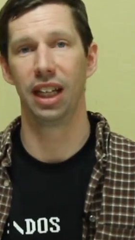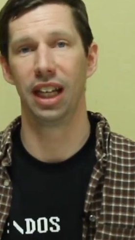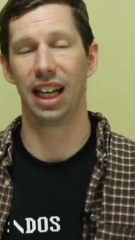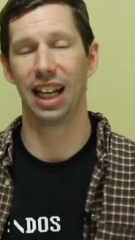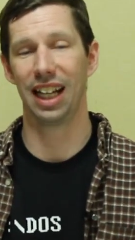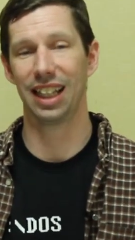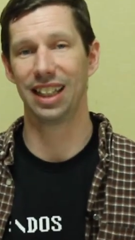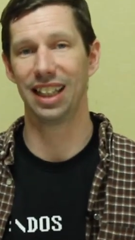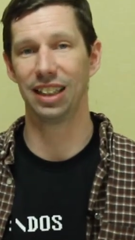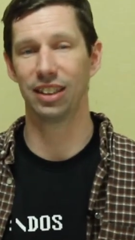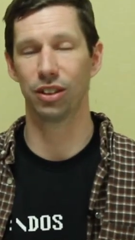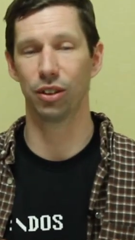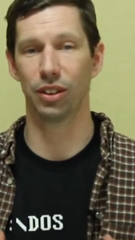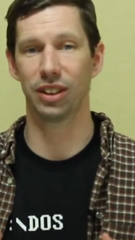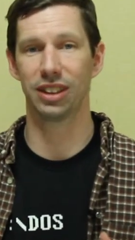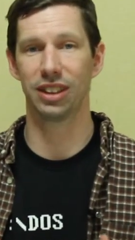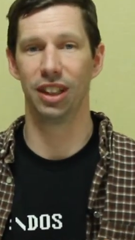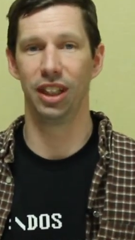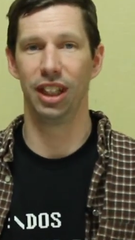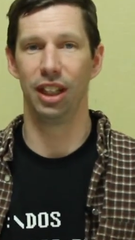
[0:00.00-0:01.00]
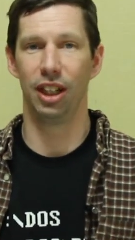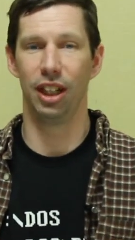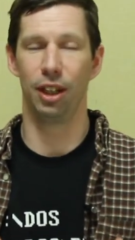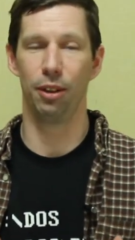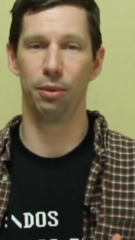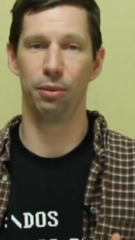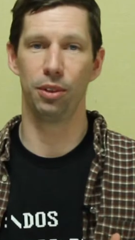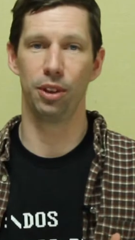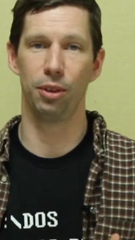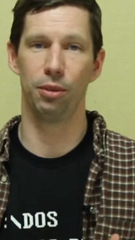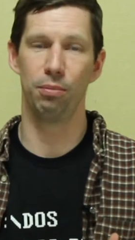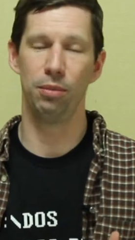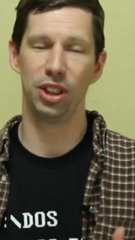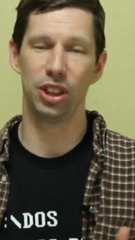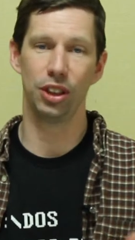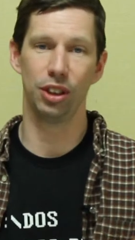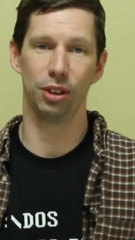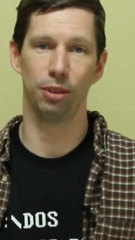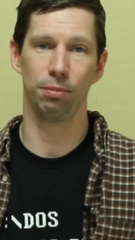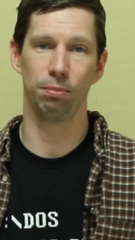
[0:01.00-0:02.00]
And I think so it's, the
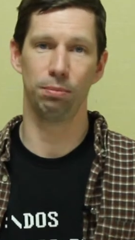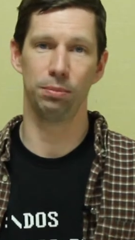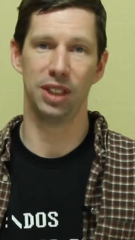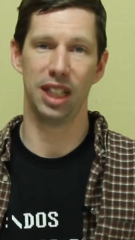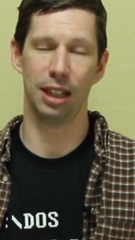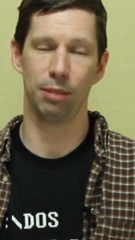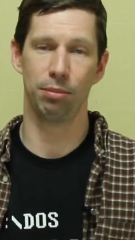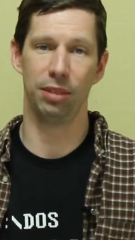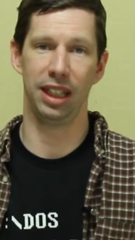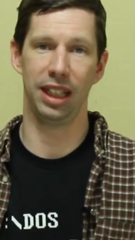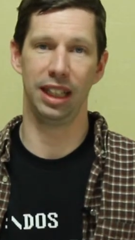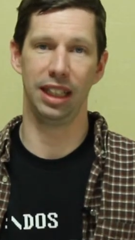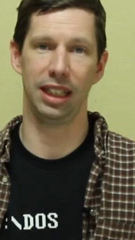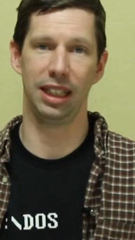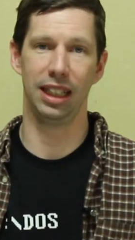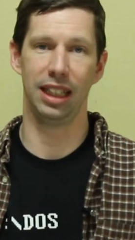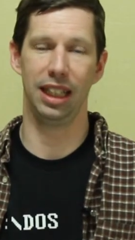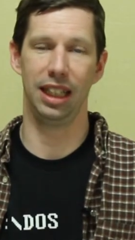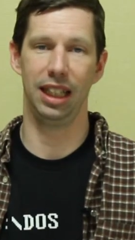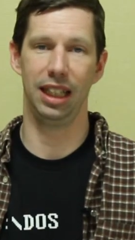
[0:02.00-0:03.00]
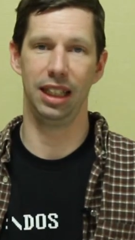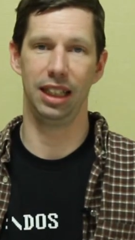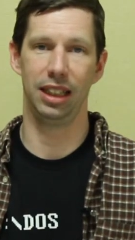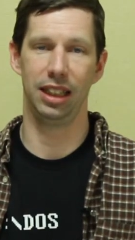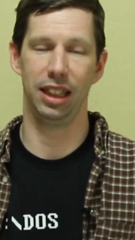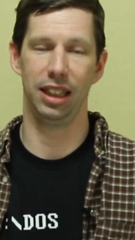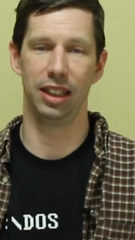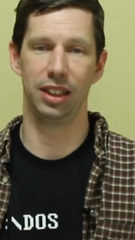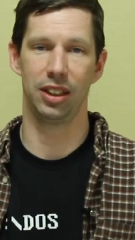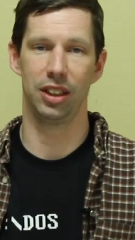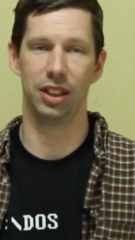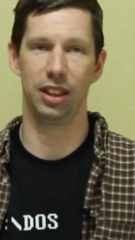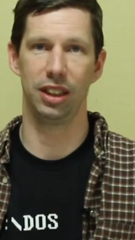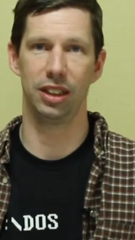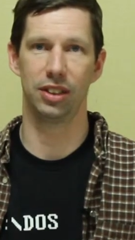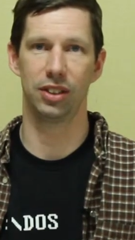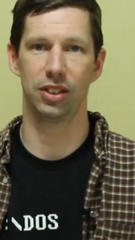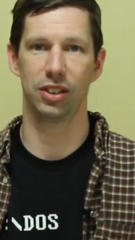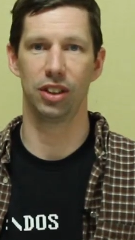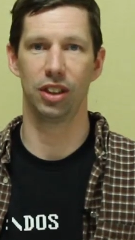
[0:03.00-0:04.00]
missional tech planning it, it, it
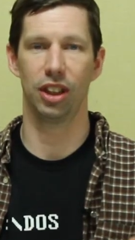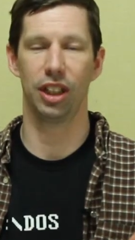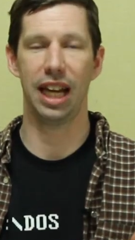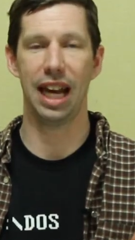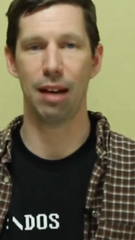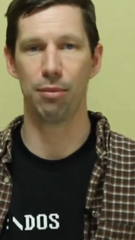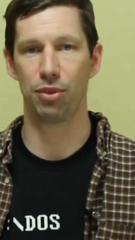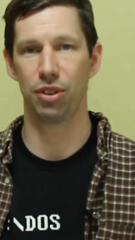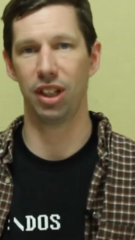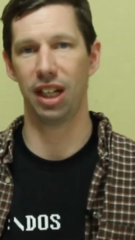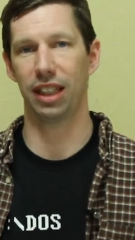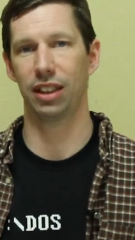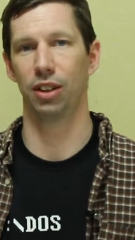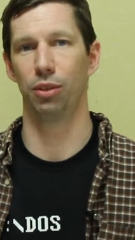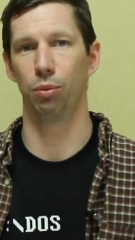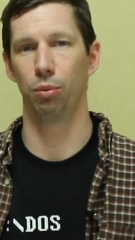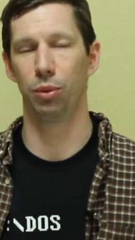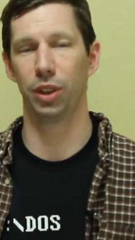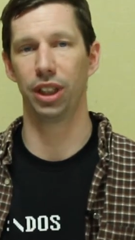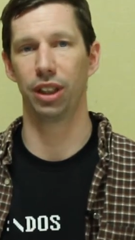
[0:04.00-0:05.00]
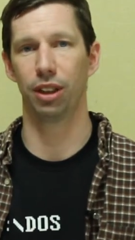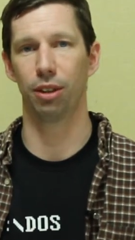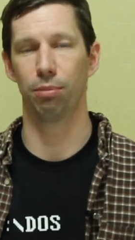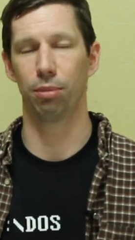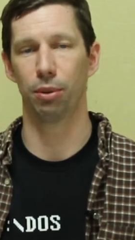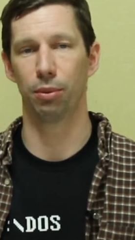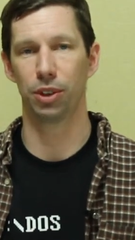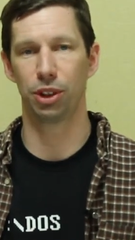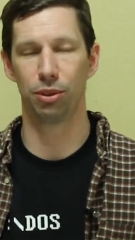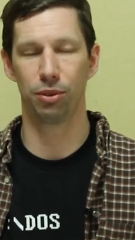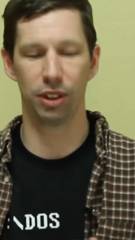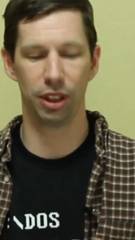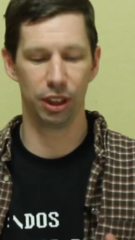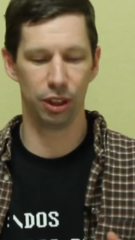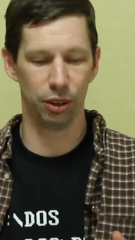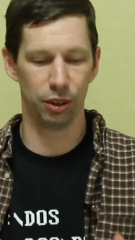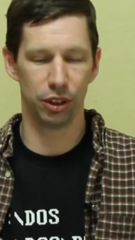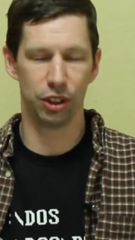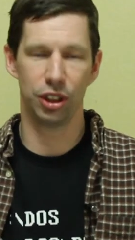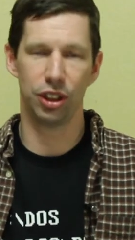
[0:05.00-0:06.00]
is abstract and weird, but what you really
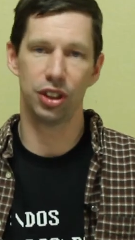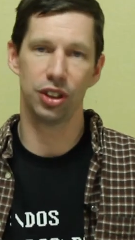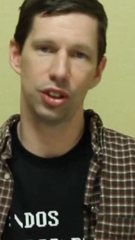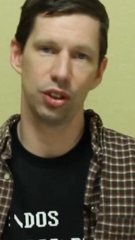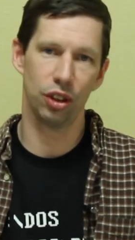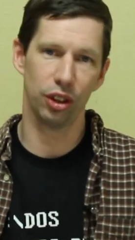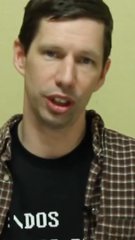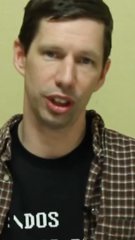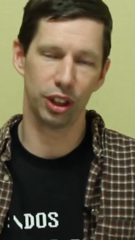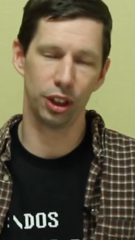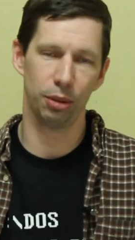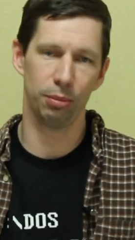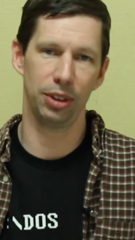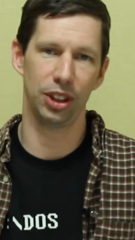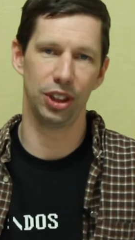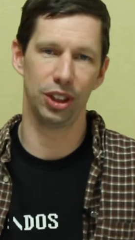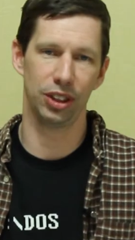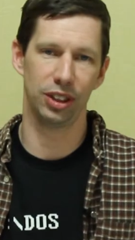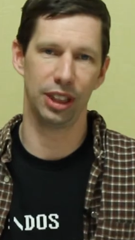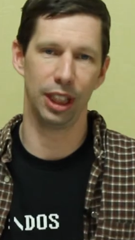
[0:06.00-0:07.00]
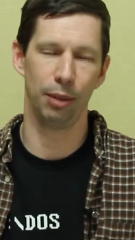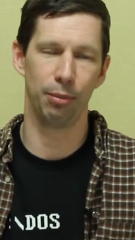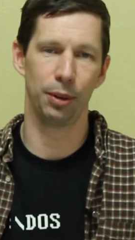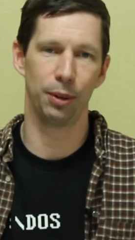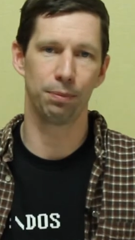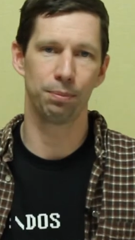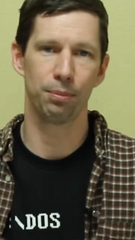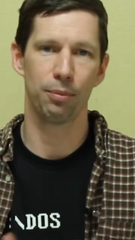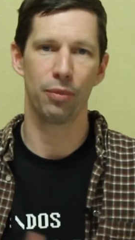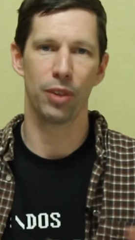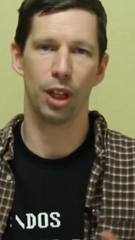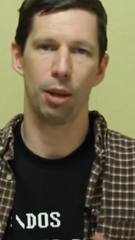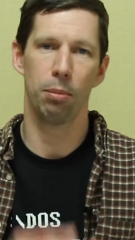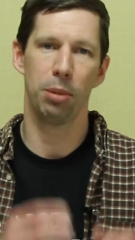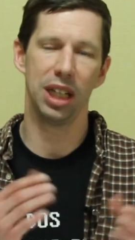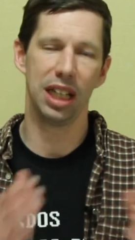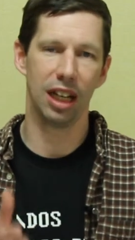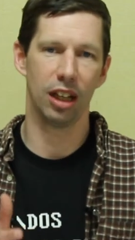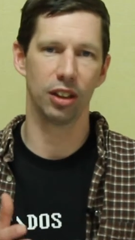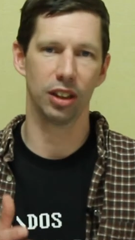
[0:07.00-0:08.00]
do is you just look at your mission statement,
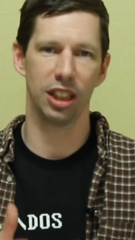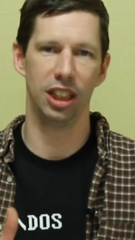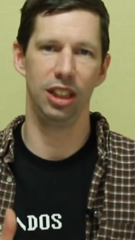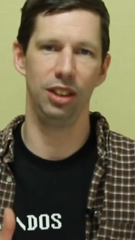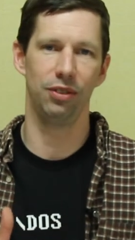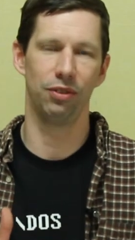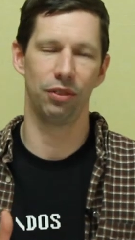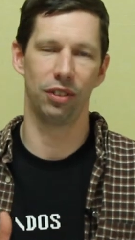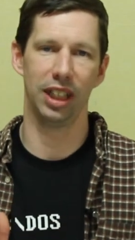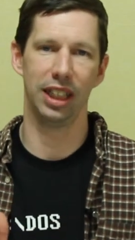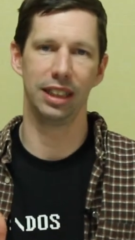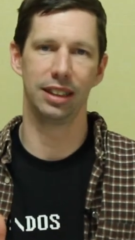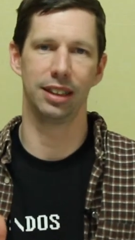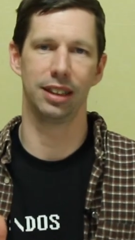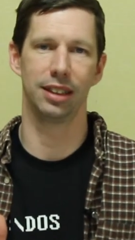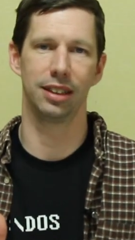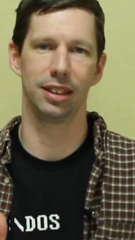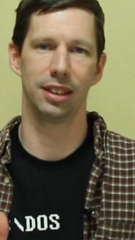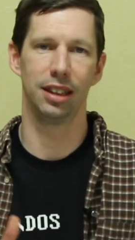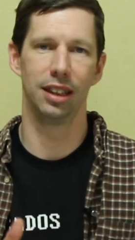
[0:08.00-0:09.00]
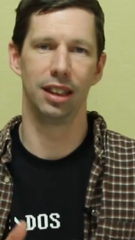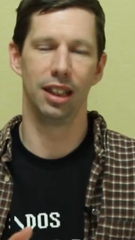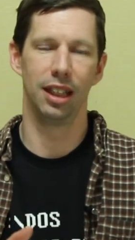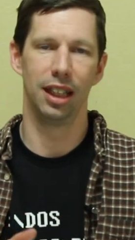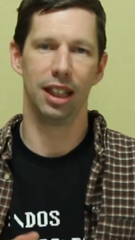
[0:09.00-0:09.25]
pick out key phrases